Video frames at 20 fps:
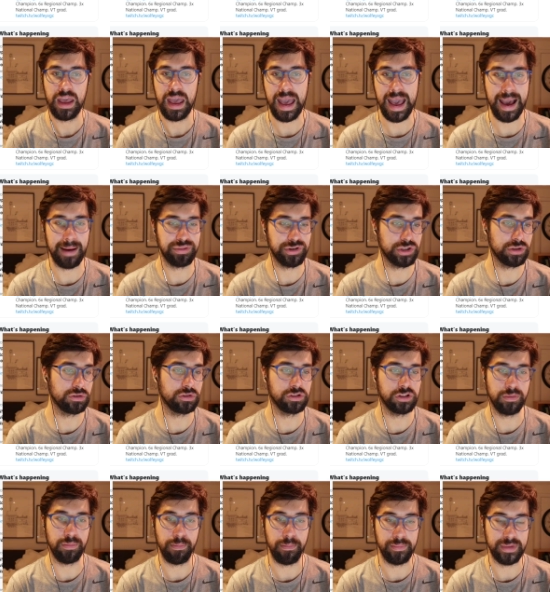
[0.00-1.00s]

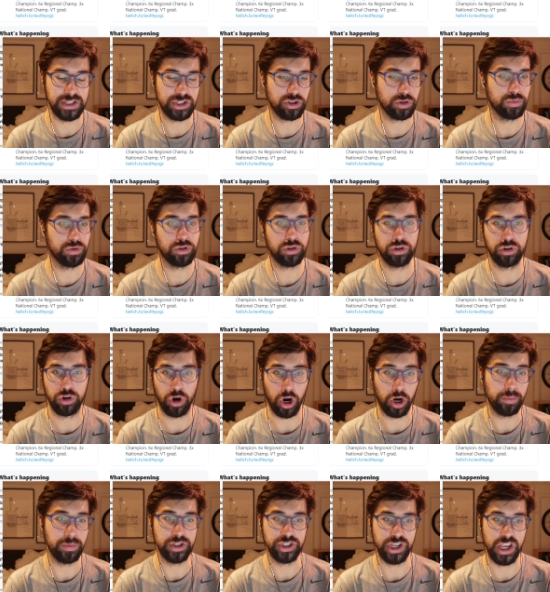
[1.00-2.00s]
Absolutely miserable
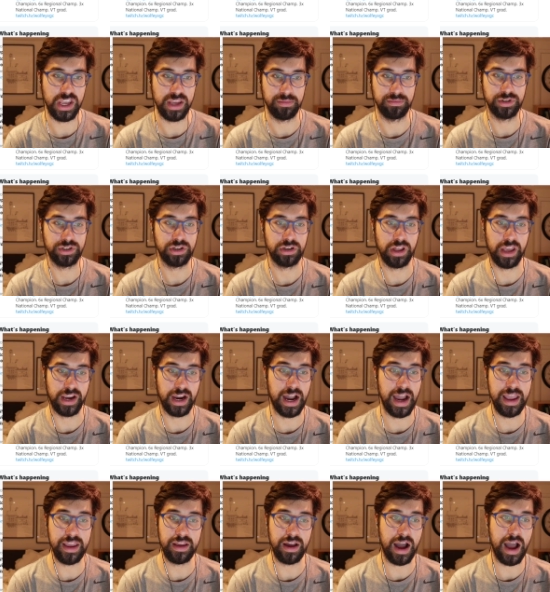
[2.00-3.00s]
garbage games. Like,
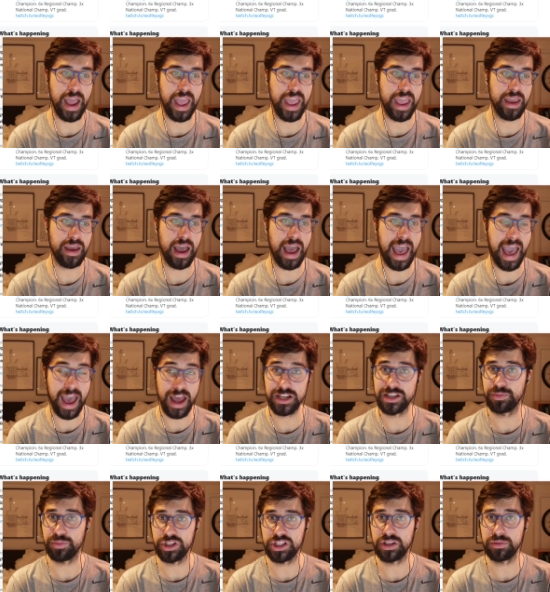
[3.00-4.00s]
I, I had
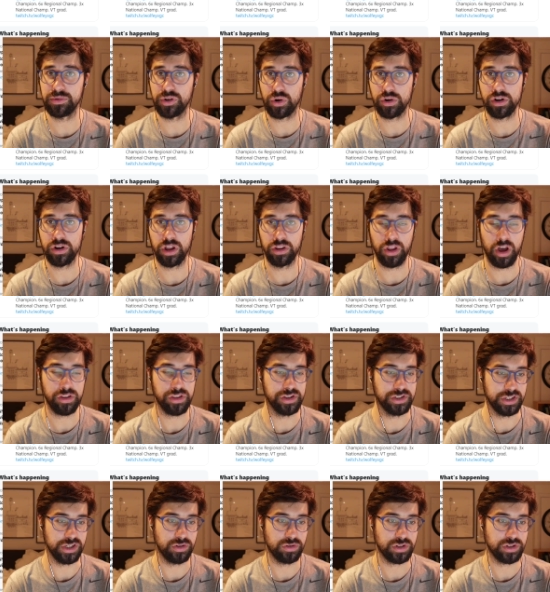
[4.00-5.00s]
to beat them in order to unlock the
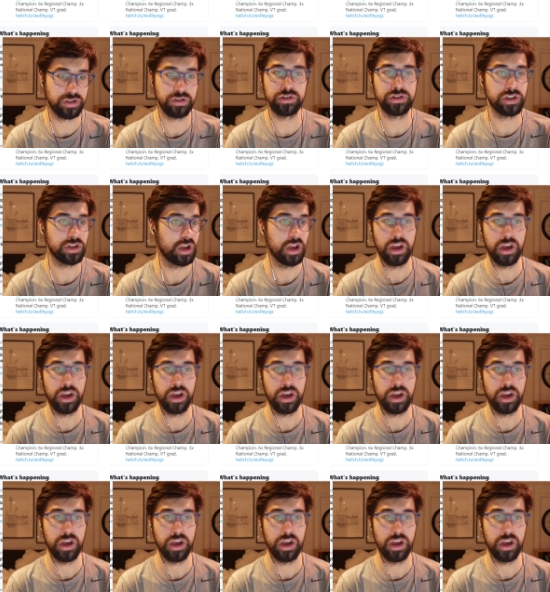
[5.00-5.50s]
Z Crystals.